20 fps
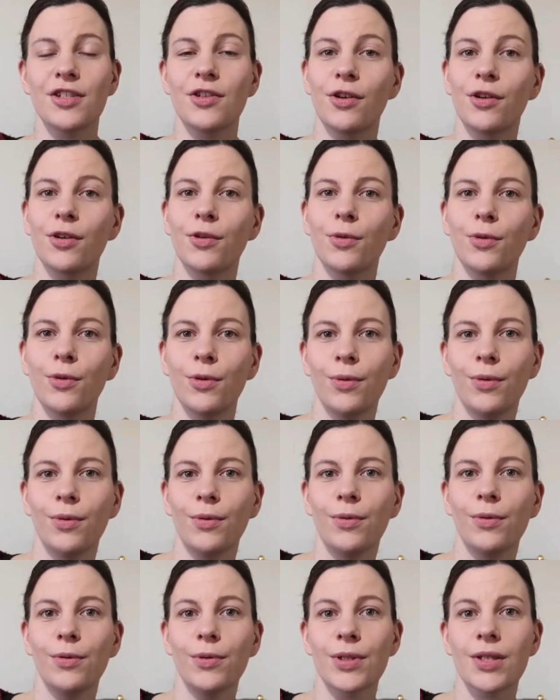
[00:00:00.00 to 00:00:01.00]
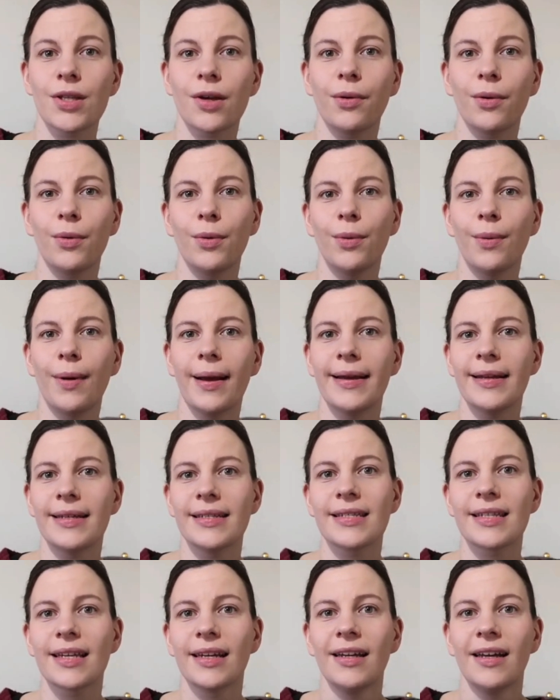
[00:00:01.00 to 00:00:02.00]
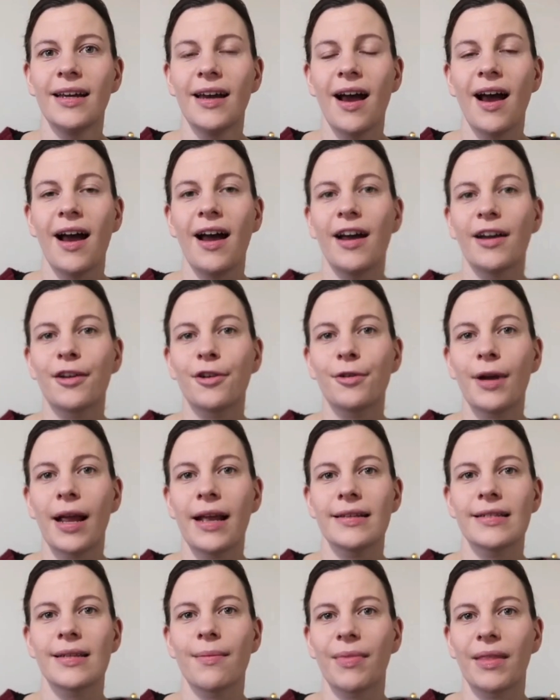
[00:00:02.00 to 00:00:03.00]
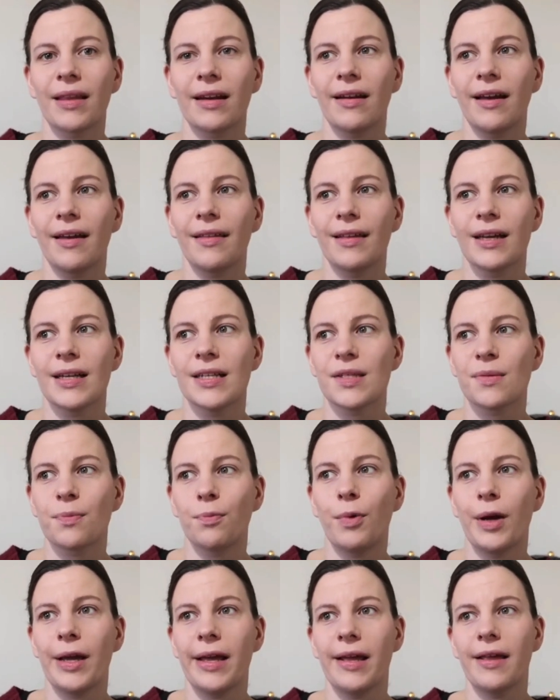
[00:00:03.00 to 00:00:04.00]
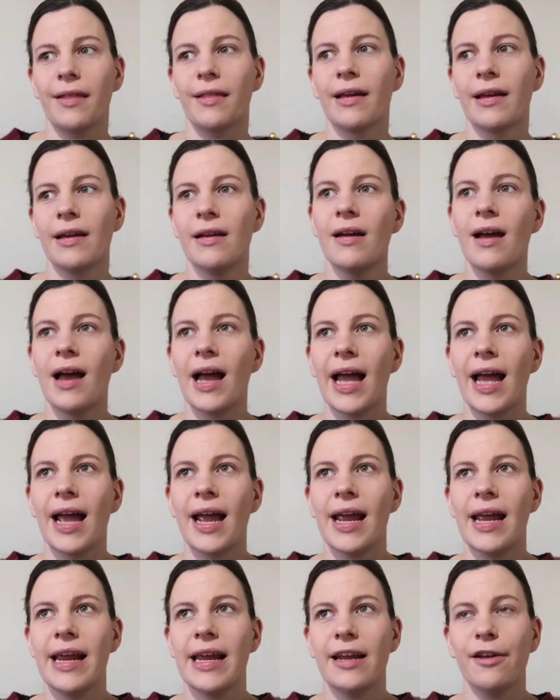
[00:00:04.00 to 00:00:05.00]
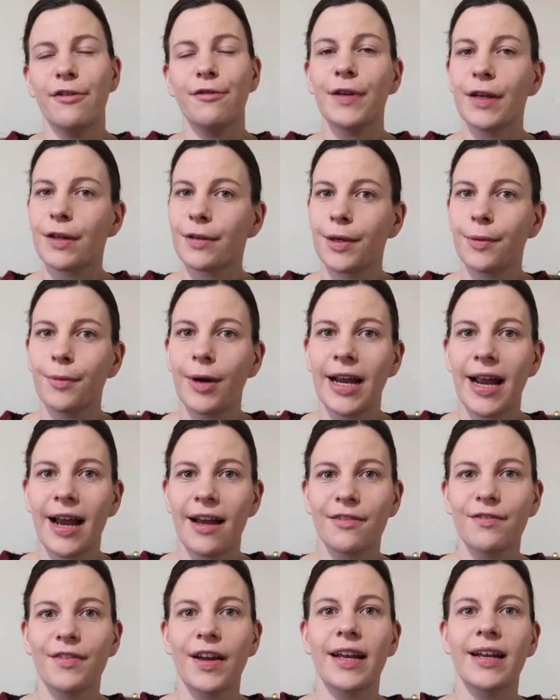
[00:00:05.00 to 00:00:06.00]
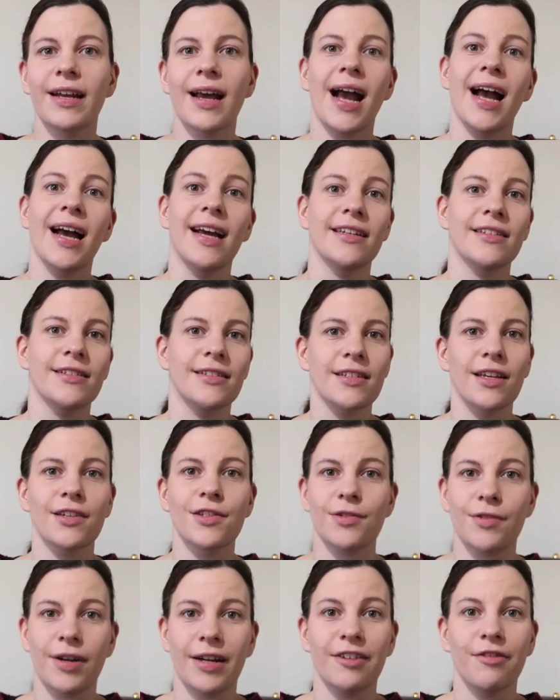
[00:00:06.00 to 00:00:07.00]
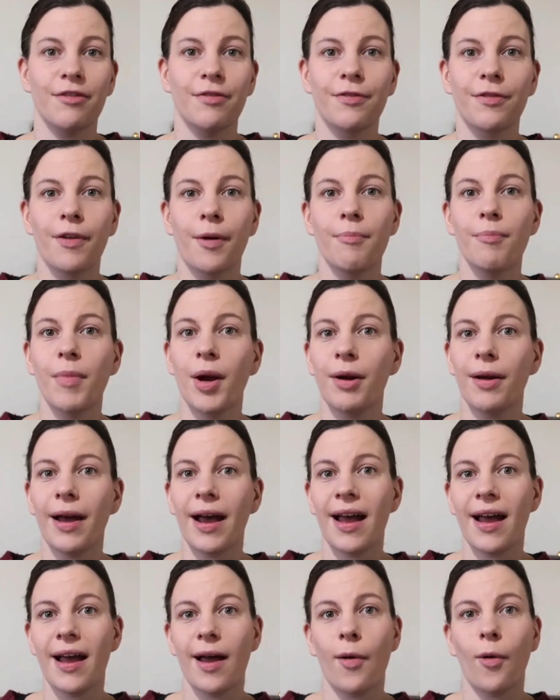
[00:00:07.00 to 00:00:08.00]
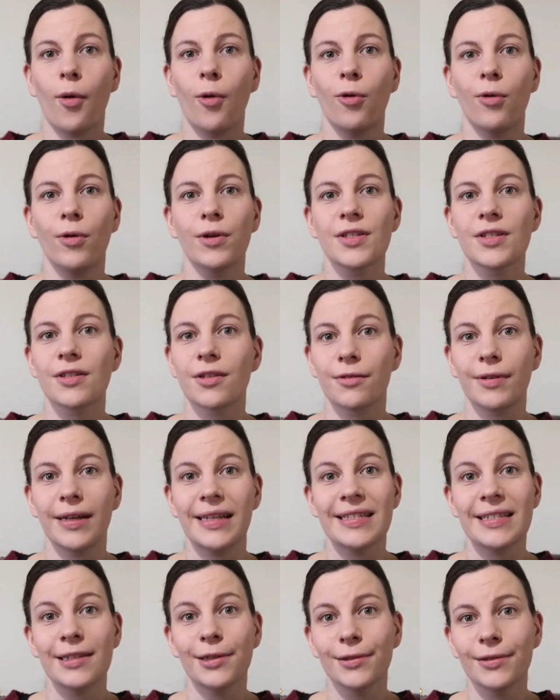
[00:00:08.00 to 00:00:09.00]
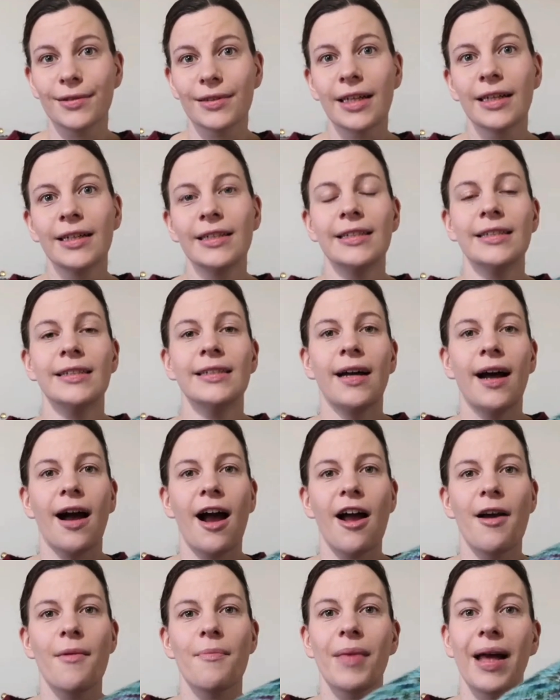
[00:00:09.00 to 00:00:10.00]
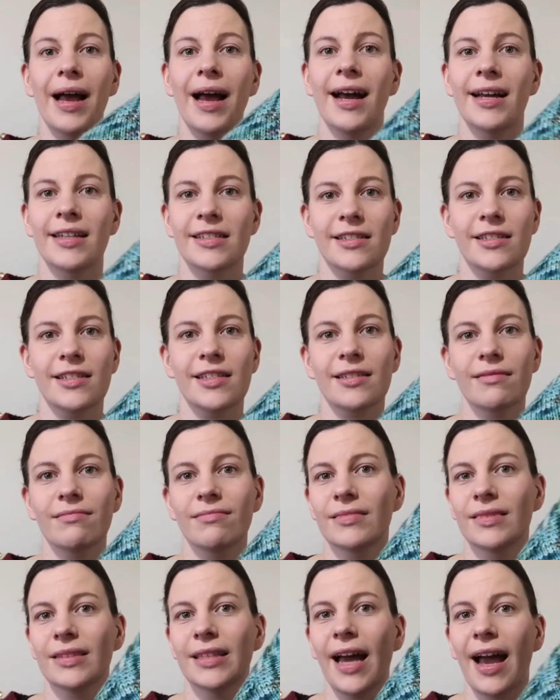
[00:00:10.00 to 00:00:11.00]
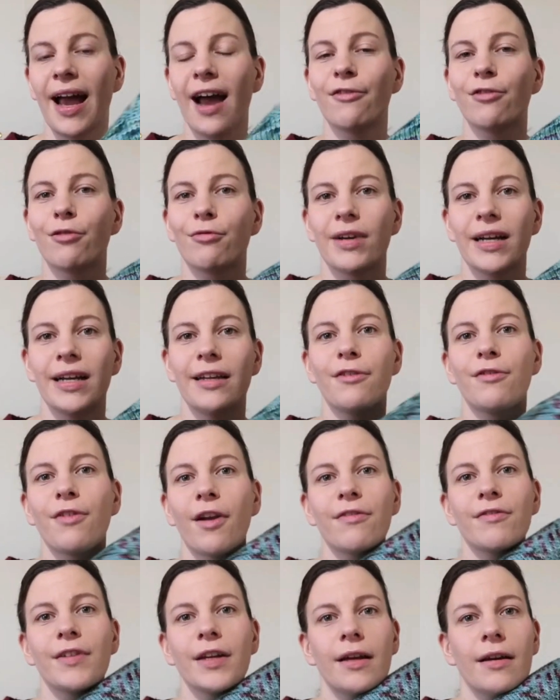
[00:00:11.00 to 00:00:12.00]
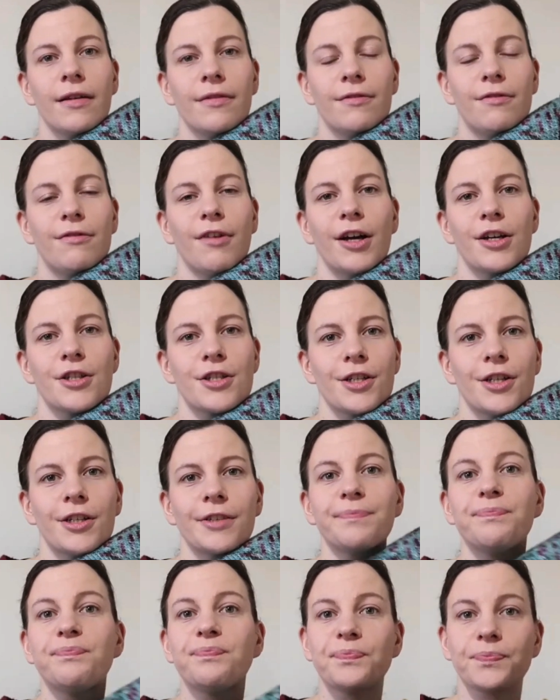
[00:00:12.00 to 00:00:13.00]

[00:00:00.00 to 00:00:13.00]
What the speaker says: You could also always create something like this with a fingering weight advent and a strand of mohair or sari silk, and yeah, have a really fluffy version.